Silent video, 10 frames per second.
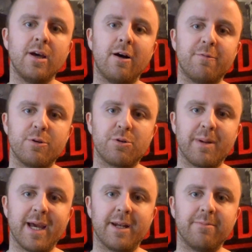of
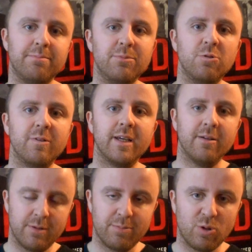Euroman Movie
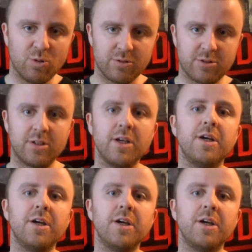Report.